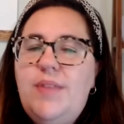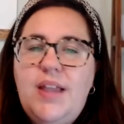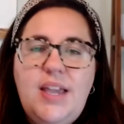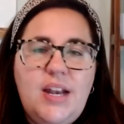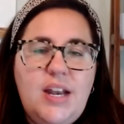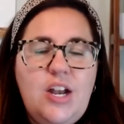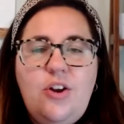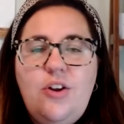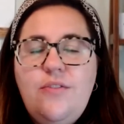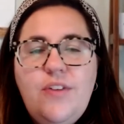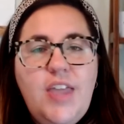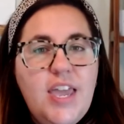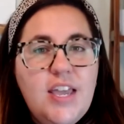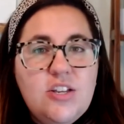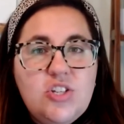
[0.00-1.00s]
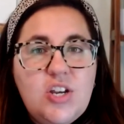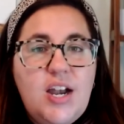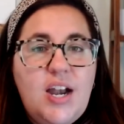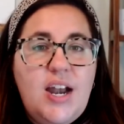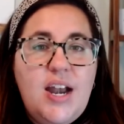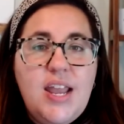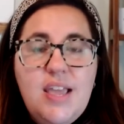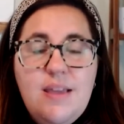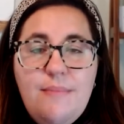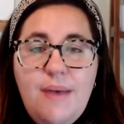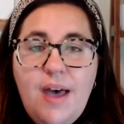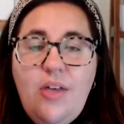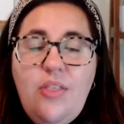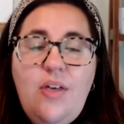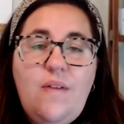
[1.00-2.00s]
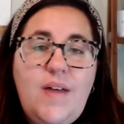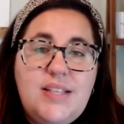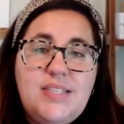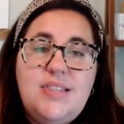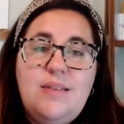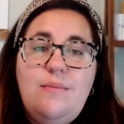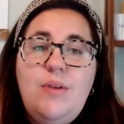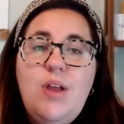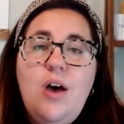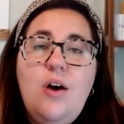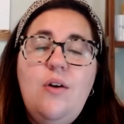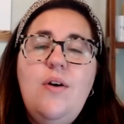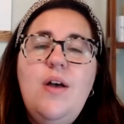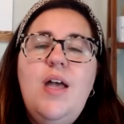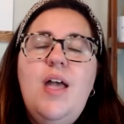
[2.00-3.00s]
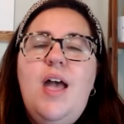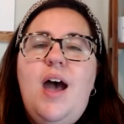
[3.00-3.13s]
they get a notification and an email that lets them know